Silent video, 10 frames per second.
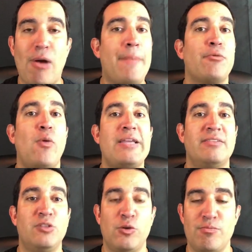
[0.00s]
proper
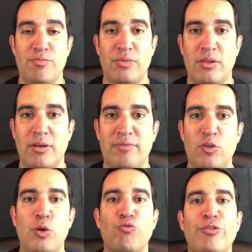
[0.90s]
ways of doing
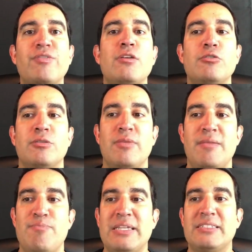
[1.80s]
reviews
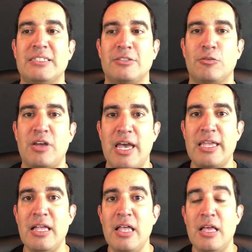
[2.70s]
in business,
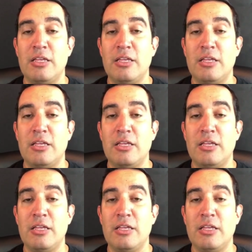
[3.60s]
okay?